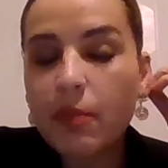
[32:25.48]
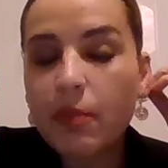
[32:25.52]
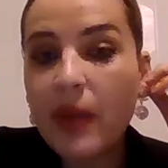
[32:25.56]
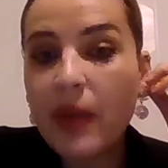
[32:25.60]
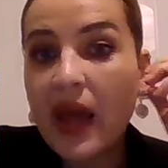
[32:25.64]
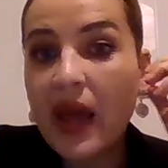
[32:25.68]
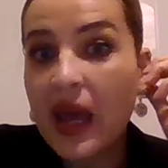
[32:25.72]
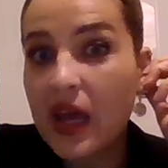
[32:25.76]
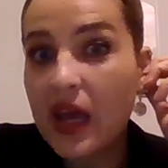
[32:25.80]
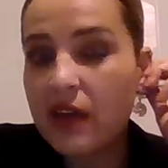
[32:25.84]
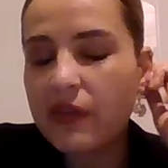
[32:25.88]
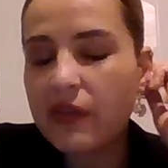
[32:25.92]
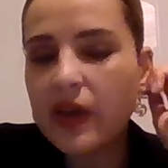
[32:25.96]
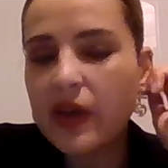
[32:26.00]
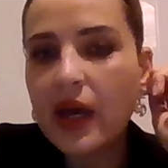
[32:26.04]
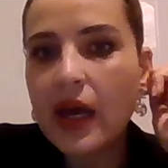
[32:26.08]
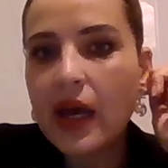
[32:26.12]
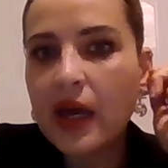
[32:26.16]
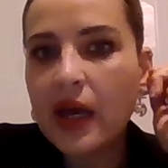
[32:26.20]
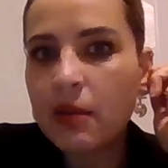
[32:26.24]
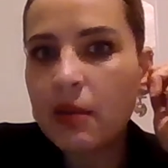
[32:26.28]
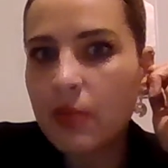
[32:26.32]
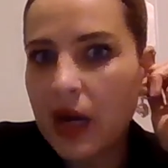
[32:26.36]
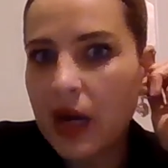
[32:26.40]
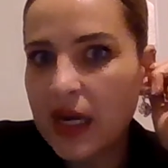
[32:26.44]
behavior
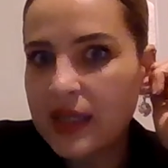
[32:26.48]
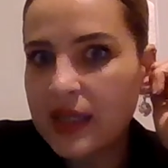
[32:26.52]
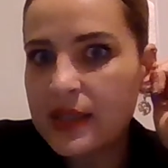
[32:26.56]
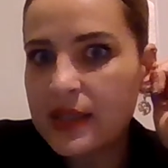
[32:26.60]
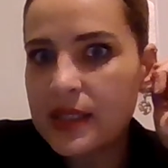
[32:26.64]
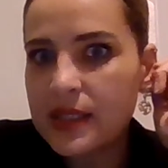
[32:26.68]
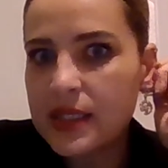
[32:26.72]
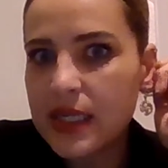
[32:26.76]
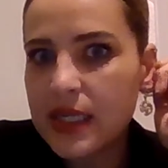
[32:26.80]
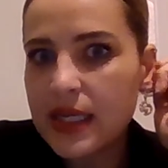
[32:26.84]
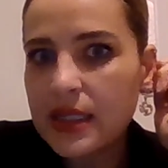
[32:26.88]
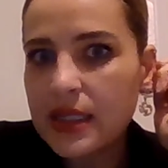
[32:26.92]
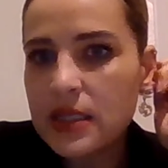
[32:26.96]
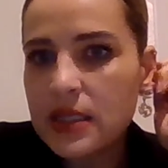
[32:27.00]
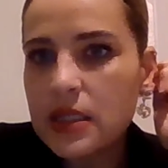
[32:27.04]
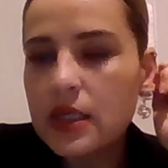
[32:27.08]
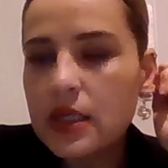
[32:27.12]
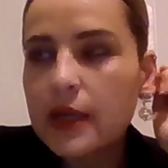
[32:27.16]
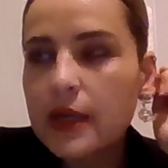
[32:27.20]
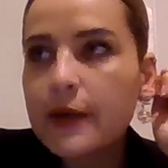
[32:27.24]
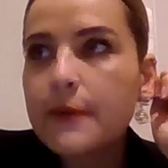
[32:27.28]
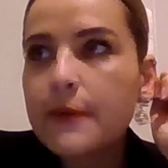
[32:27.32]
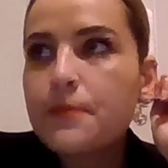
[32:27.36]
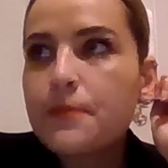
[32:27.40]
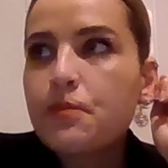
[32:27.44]
and
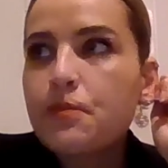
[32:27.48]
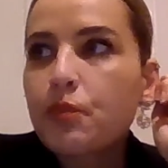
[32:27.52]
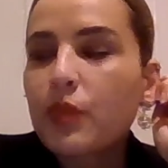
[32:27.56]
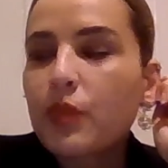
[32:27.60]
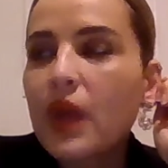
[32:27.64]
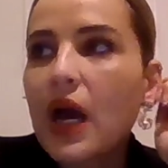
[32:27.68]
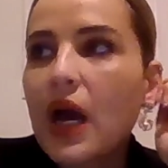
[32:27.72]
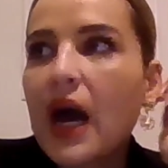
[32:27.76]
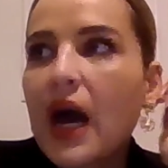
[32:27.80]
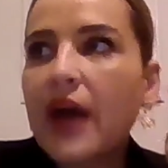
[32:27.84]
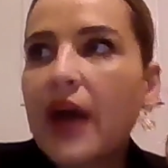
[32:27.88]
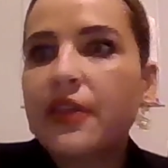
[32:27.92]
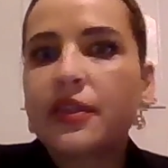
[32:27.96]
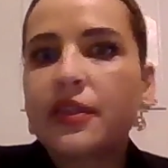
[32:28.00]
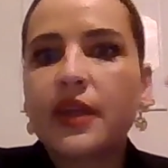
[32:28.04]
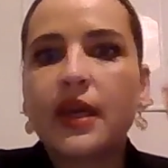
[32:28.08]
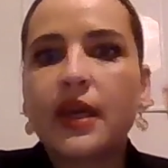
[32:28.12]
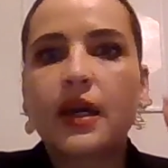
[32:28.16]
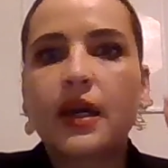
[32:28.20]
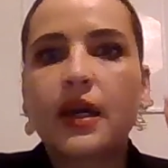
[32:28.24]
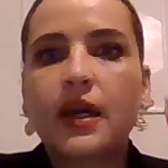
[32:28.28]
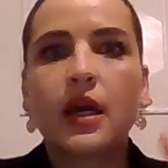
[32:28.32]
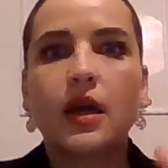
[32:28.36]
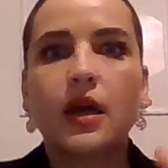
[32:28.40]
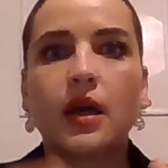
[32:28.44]
mindset. I
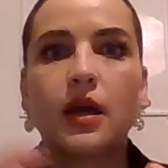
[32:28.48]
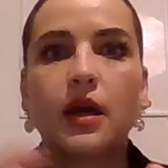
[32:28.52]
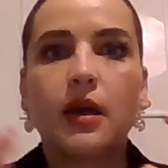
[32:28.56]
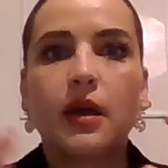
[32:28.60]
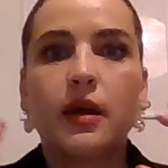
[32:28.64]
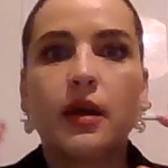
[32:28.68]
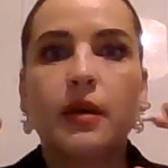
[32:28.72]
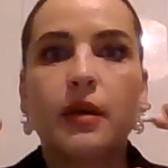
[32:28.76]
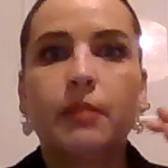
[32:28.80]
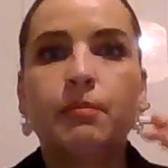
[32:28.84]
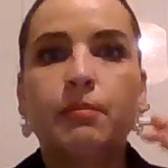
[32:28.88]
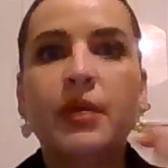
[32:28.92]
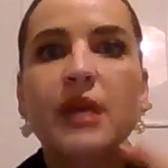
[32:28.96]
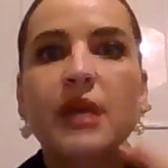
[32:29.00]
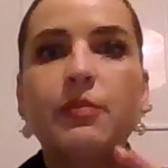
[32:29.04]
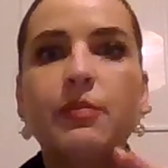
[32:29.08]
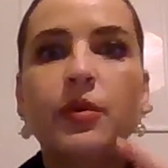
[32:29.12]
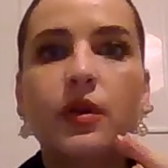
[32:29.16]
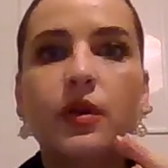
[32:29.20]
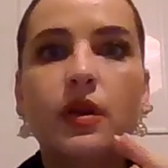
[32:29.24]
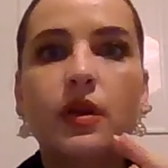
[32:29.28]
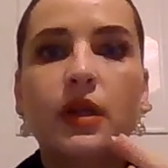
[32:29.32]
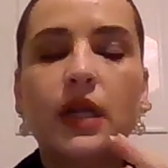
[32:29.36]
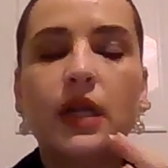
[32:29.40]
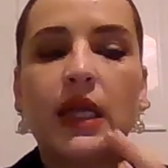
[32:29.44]
think
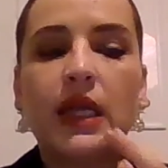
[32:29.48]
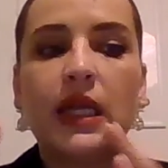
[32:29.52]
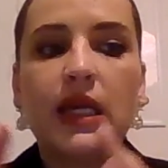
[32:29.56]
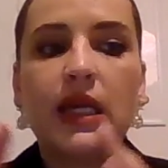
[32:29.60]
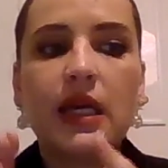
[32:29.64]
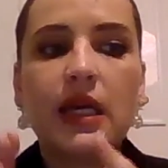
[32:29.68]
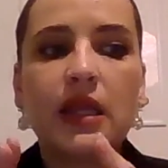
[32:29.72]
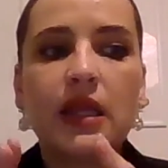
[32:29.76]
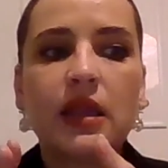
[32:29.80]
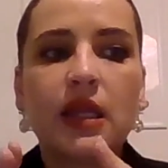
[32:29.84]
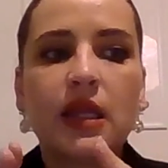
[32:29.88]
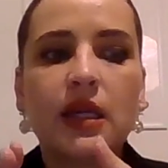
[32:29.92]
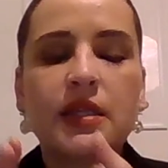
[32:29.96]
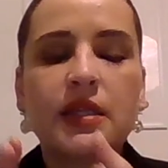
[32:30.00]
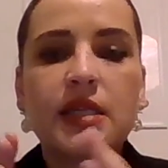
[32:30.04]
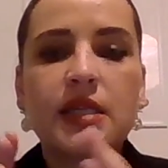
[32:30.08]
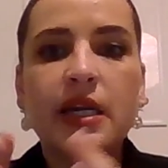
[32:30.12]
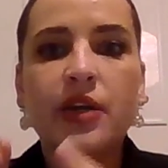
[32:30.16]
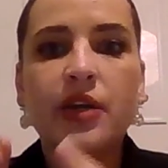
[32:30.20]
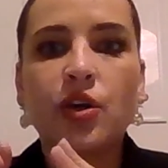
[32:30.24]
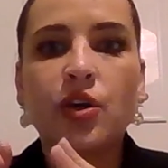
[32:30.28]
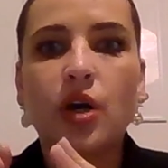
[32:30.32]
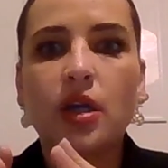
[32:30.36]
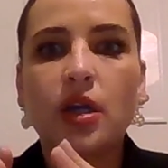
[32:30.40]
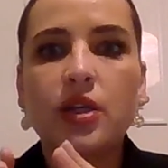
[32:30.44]
people here think
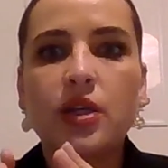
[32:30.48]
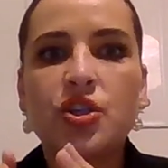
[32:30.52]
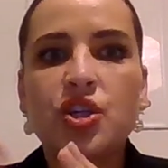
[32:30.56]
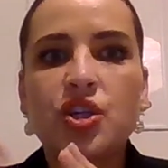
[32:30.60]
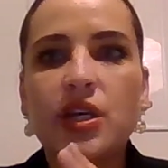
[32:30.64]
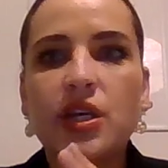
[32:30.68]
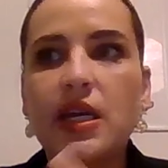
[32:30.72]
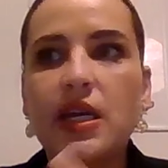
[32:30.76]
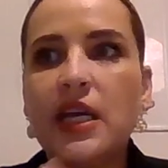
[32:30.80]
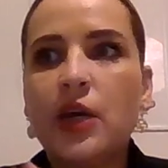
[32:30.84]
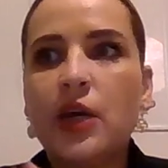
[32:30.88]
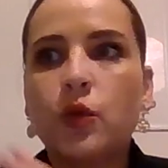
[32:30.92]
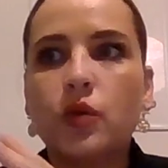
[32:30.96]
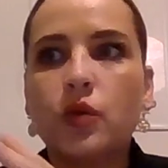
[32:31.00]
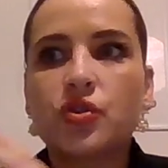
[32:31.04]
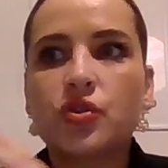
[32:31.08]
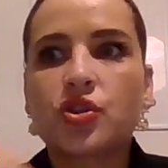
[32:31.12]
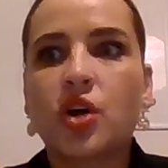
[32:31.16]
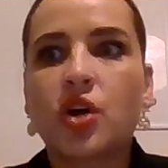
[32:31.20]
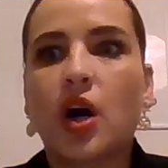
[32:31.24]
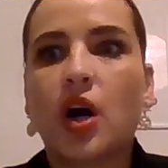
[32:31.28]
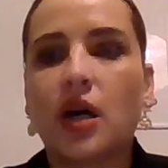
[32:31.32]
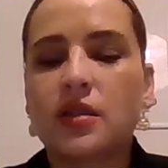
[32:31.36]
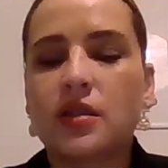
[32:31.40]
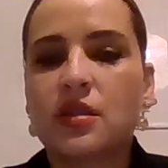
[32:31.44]
technology equals
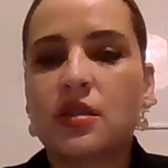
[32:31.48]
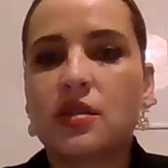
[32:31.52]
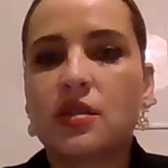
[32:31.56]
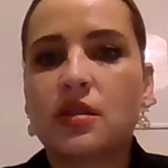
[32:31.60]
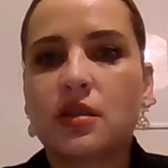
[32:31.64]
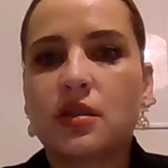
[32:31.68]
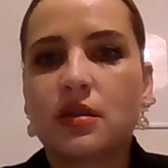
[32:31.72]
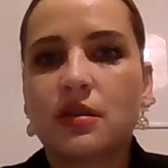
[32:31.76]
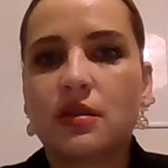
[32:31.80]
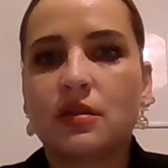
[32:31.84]
cost.